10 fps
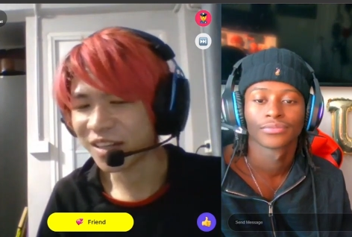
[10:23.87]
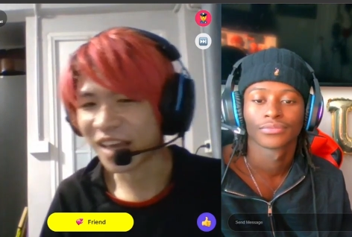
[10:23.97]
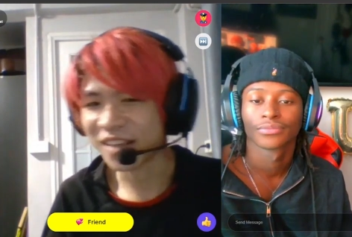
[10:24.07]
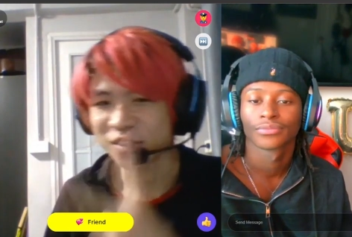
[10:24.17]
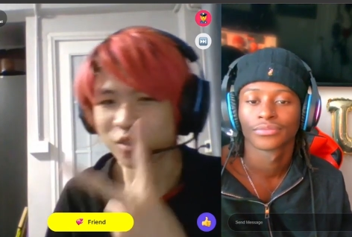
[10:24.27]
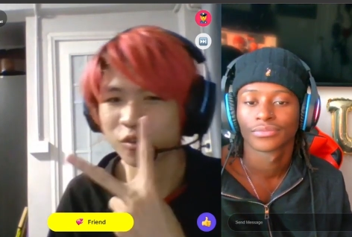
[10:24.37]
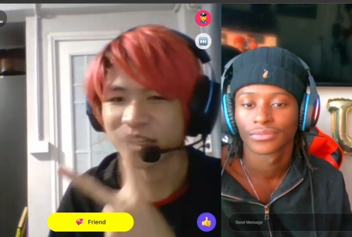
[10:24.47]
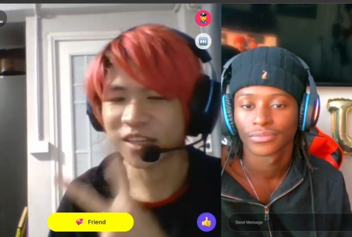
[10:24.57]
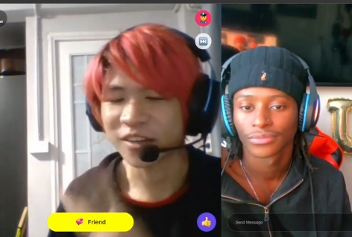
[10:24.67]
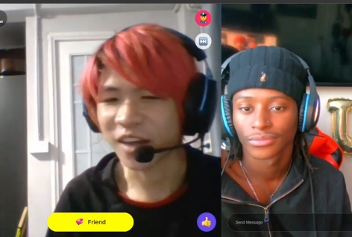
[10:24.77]
Speaker 1: there's two
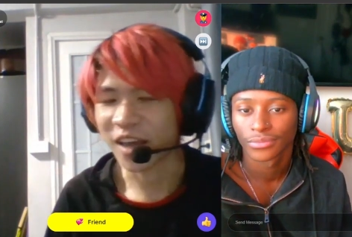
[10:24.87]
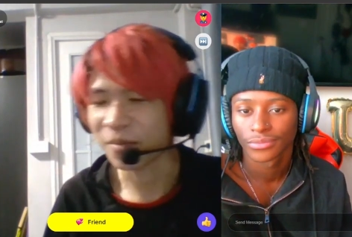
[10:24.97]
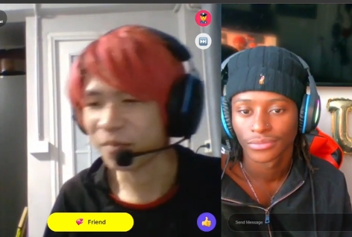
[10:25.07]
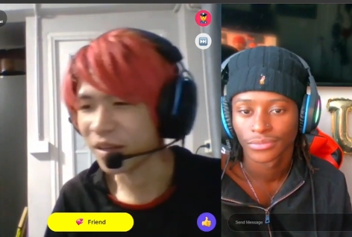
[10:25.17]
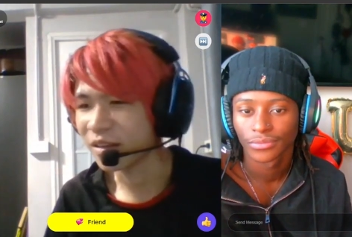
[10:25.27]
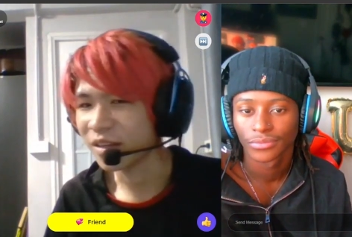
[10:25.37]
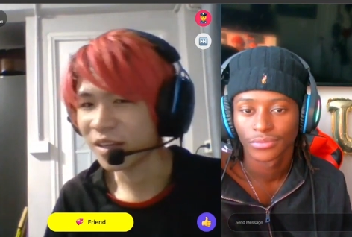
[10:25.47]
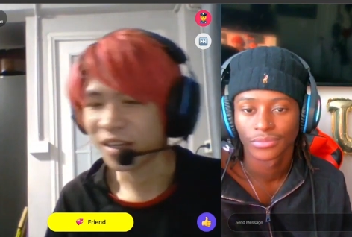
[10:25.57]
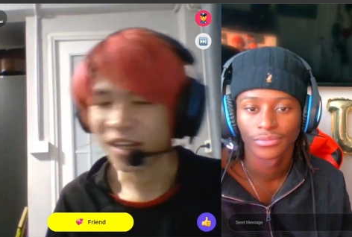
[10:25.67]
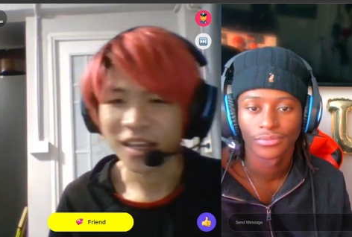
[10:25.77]
things gonna happen.
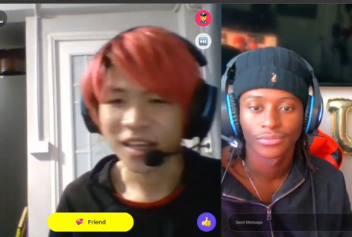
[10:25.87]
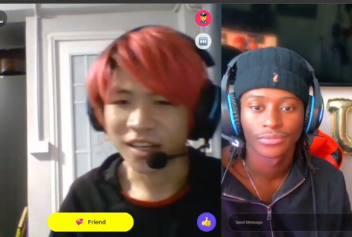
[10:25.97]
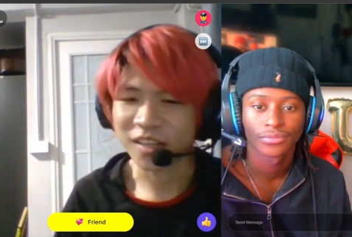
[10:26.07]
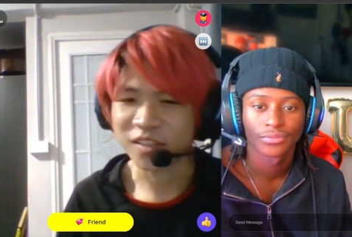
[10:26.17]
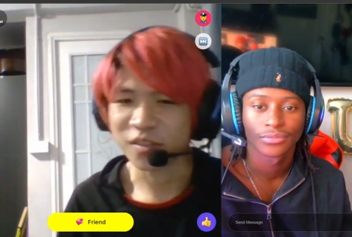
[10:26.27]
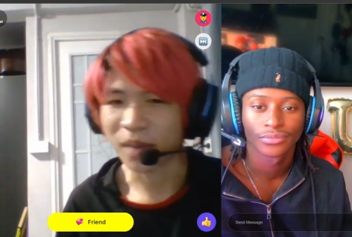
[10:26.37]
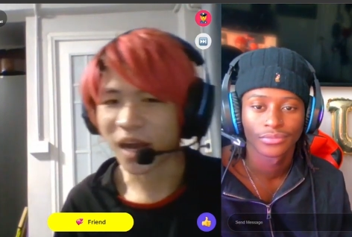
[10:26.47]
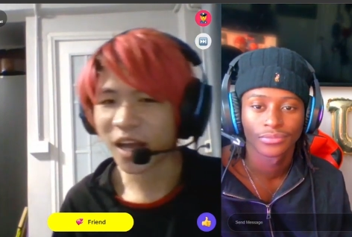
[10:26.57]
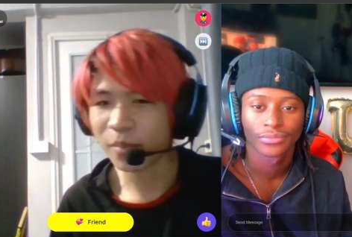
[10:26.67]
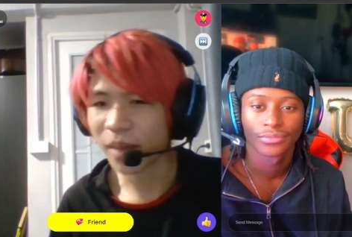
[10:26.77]
They
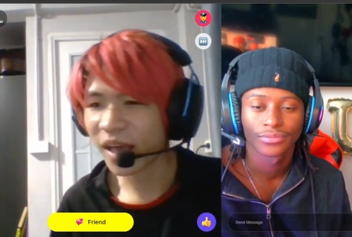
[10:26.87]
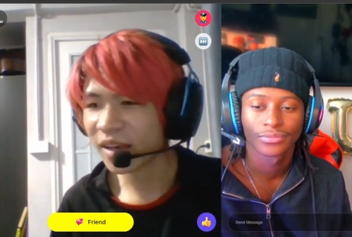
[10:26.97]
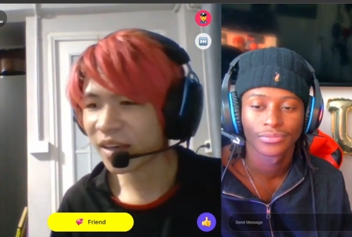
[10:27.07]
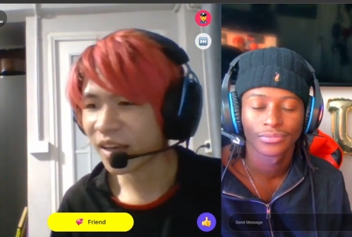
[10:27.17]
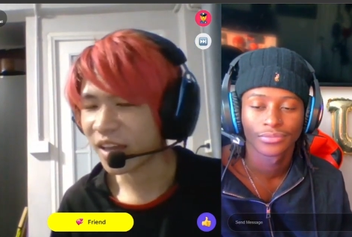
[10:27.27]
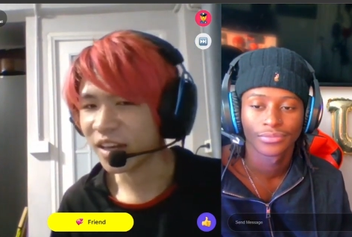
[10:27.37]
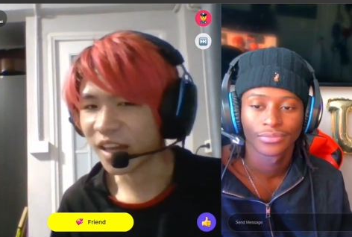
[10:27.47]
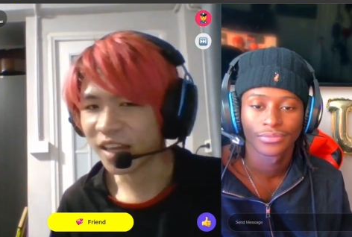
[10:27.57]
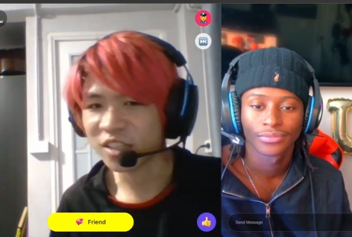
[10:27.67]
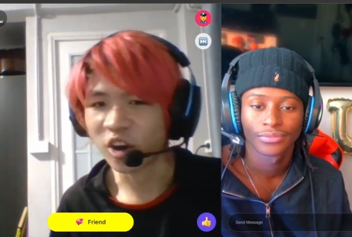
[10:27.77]
smile back and
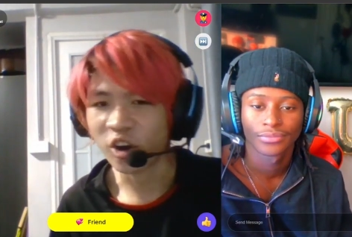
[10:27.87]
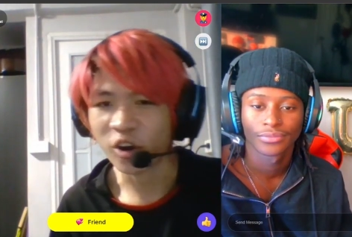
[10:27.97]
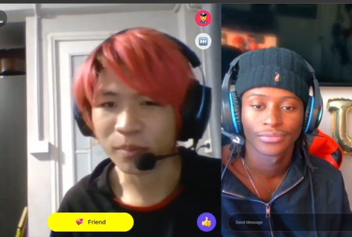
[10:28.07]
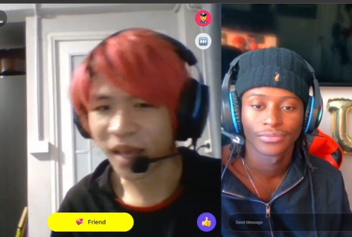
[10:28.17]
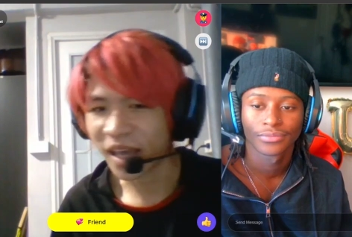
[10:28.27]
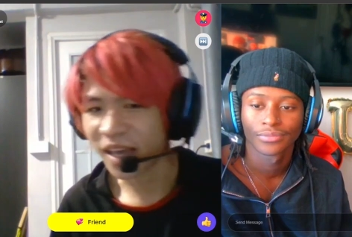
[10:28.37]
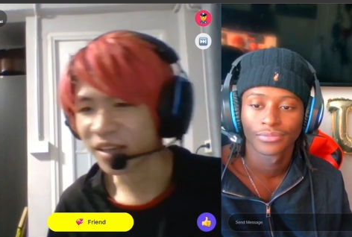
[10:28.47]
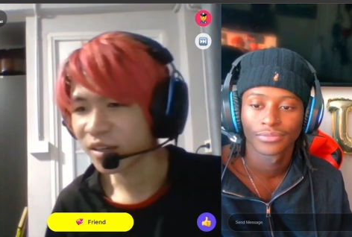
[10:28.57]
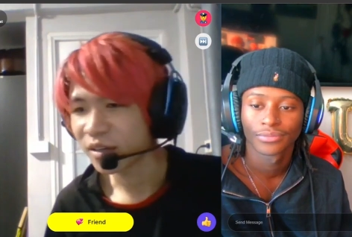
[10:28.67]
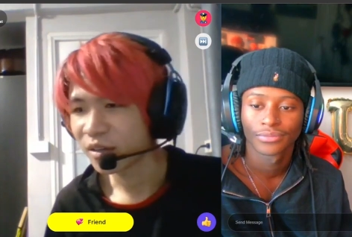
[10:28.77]
they talk back.
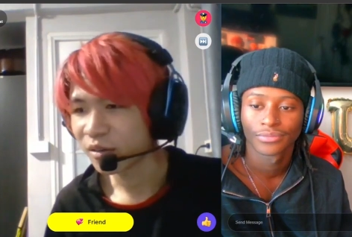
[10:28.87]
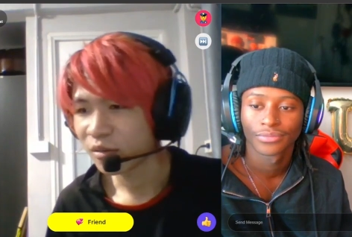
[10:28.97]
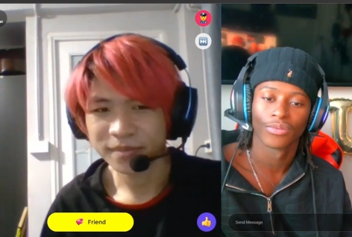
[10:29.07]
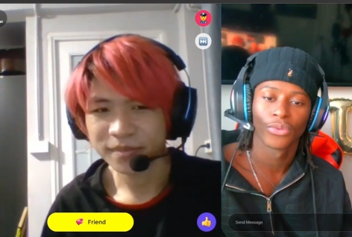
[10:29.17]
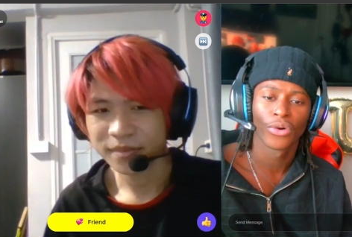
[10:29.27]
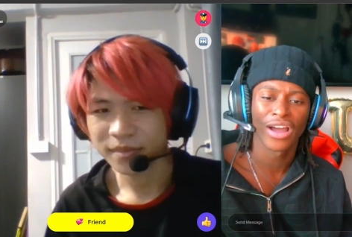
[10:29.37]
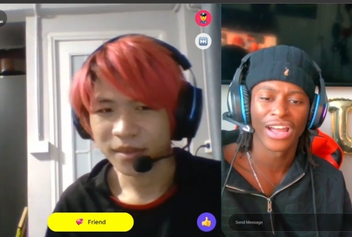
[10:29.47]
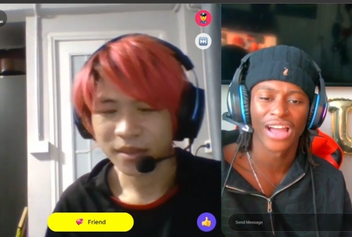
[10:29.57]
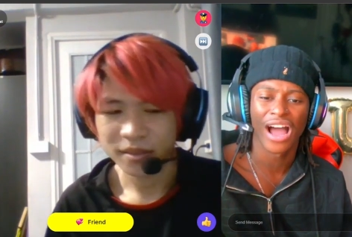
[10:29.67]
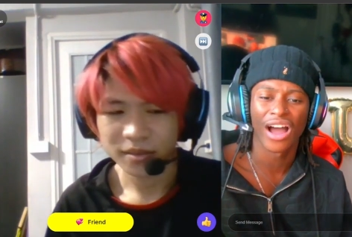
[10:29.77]
Speaker 2: Well, hey,
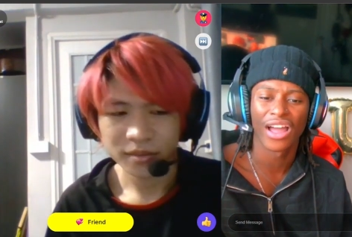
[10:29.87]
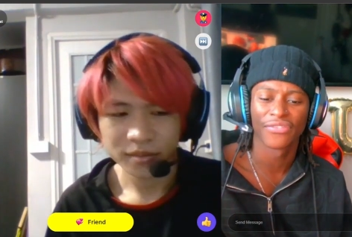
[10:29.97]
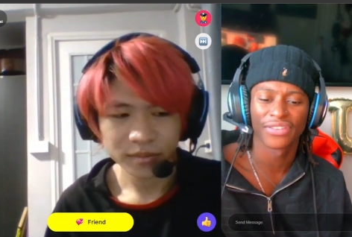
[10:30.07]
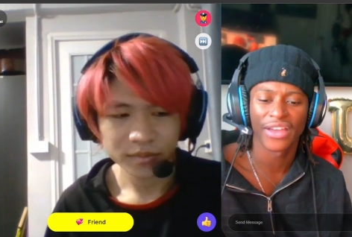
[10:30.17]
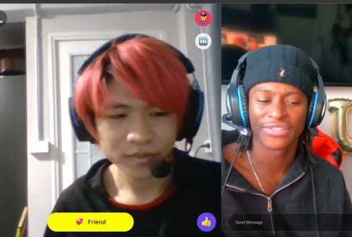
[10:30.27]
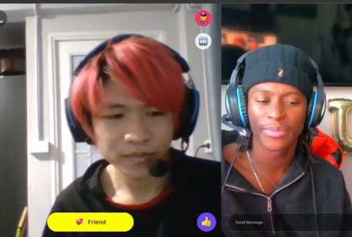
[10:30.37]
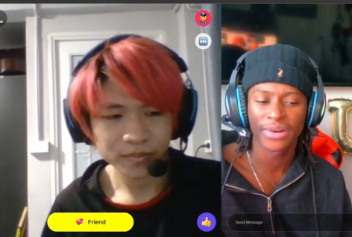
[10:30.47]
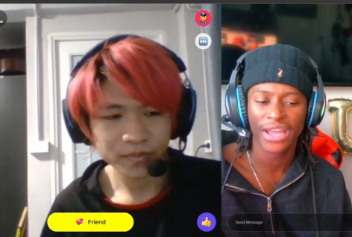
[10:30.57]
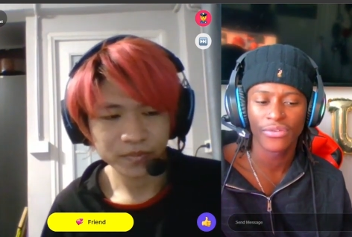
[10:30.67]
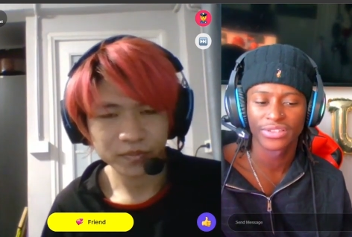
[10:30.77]
I, if, if somebody
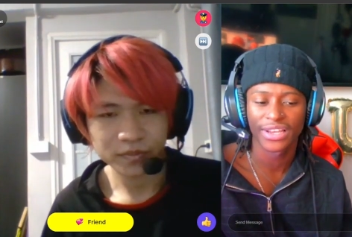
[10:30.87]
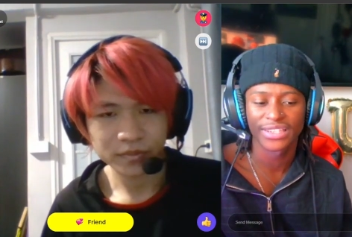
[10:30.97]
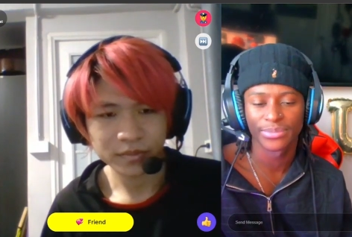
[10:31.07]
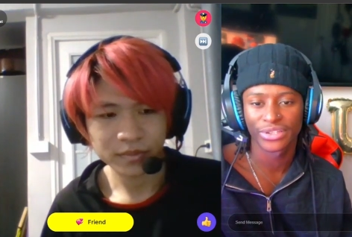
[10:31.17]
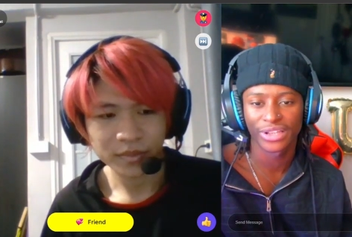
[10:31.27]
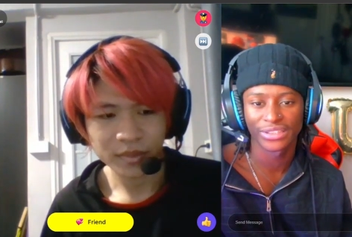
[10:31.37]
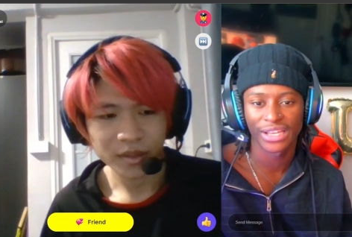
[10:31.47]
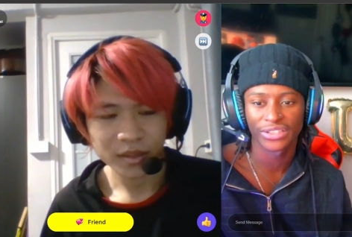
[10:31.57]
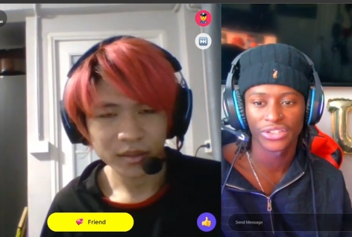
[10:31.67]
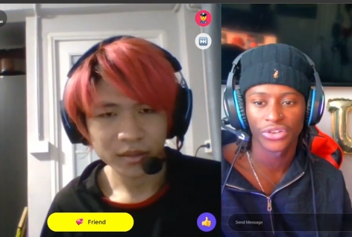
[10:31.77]
ever says some shit like
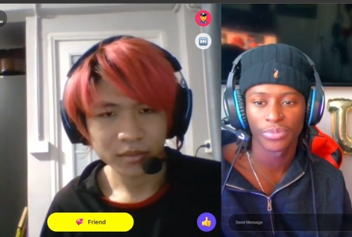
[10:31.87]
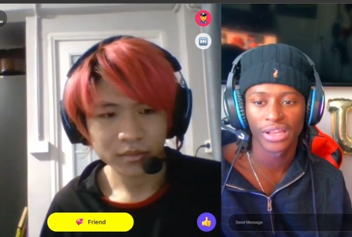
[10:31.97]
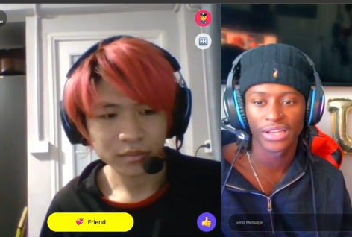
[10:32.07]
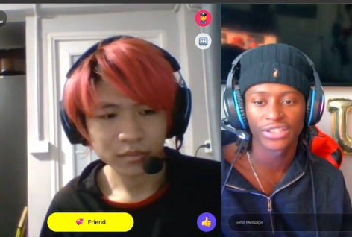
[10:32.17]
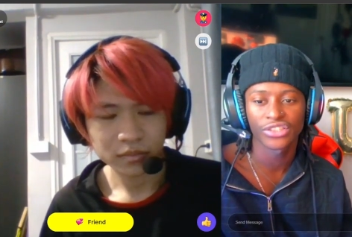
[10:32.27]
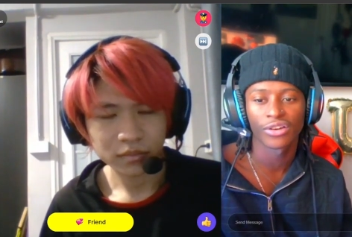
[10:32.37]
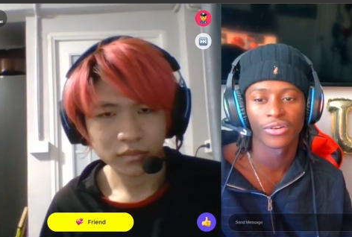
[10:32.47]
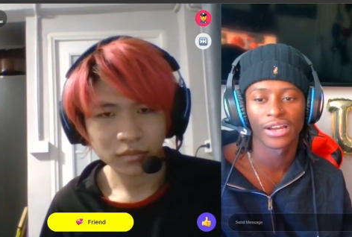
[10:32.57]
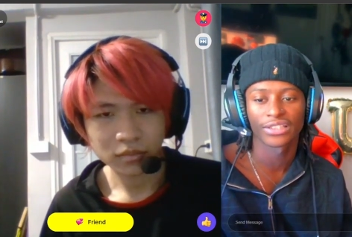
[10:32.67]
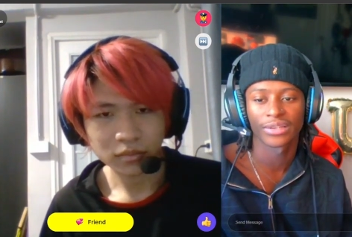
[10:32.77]
that to you, be like, shut your
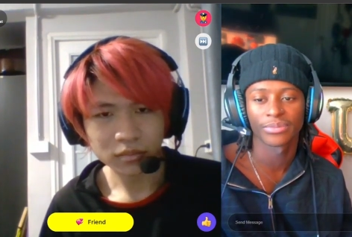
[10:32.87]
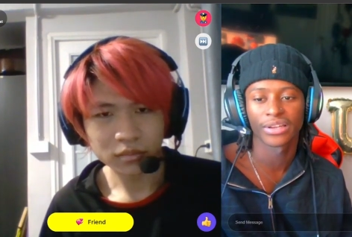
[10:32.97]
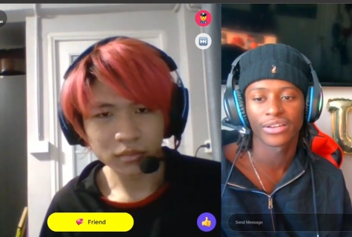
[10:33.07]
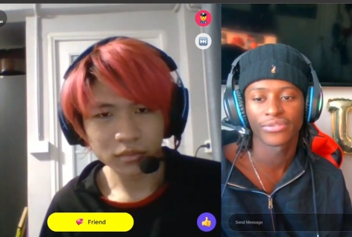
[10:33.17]
ass up, nigga.